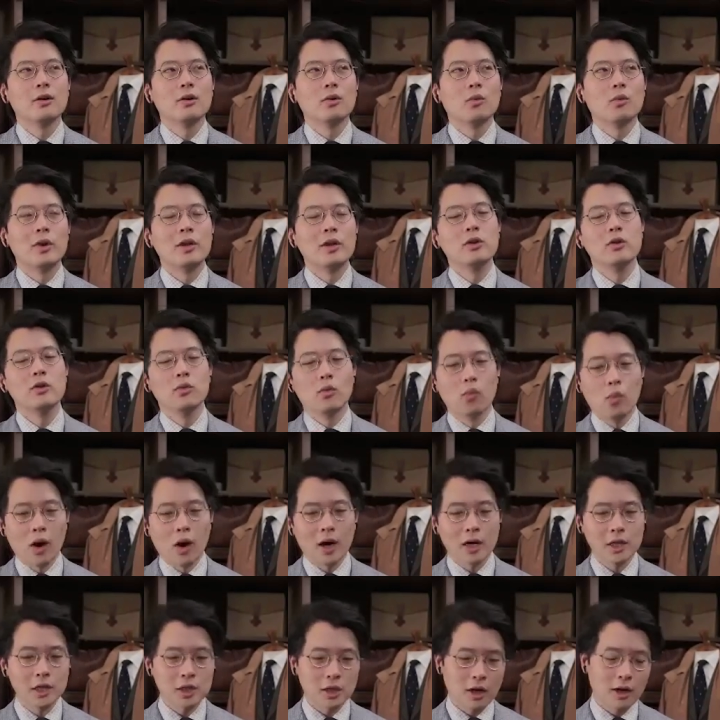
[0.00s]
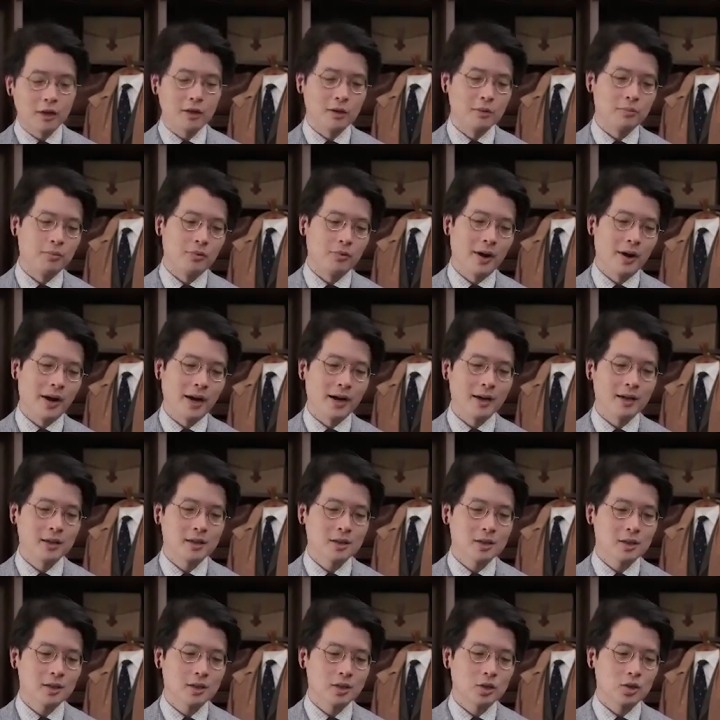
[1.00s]
when you watch other
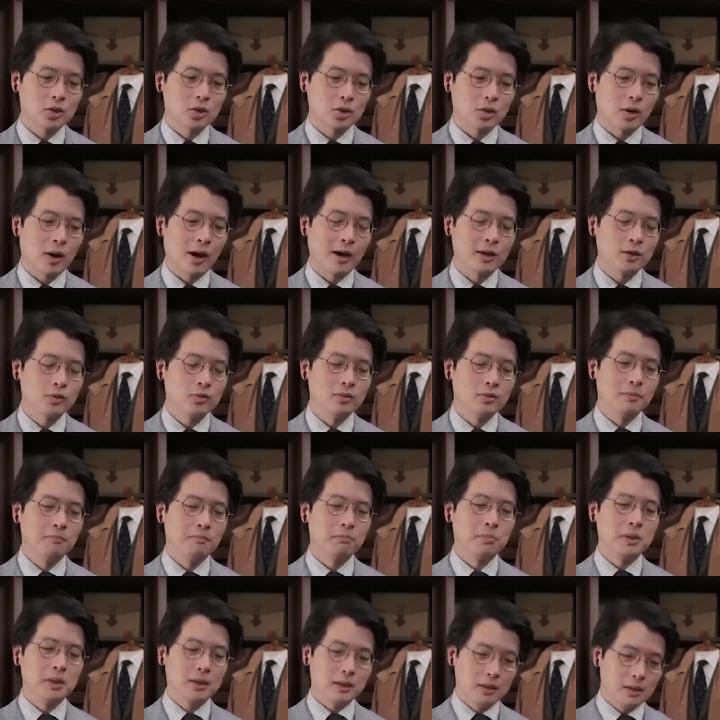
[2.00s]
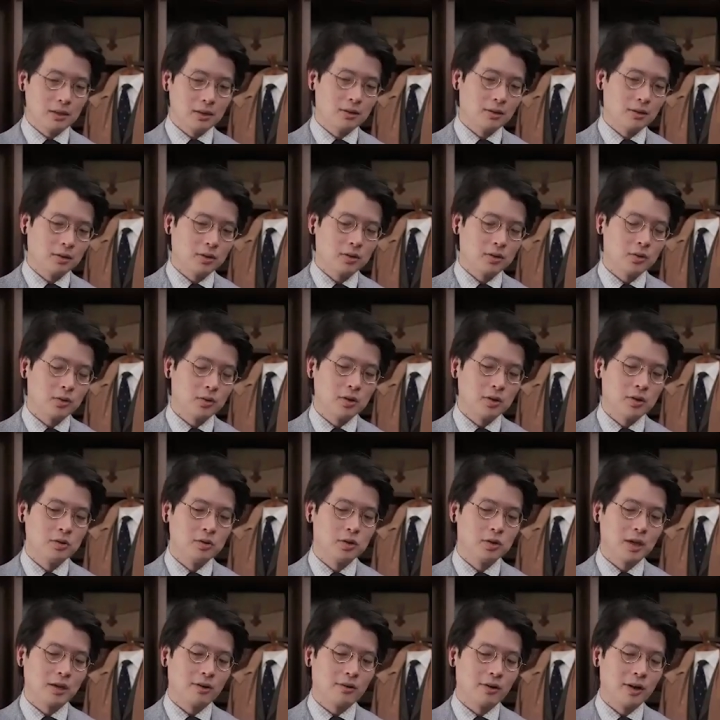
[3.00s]
brands try to appeal to a new
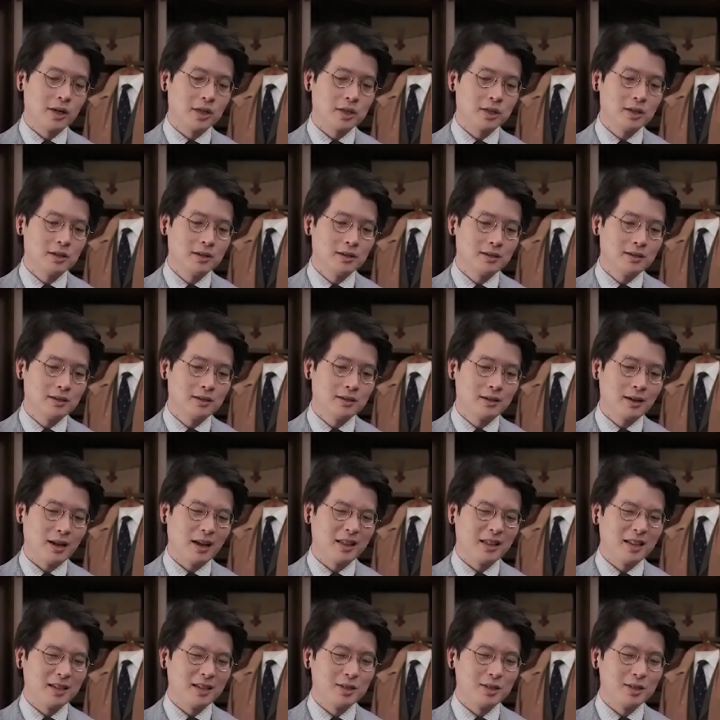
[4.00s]
generation and they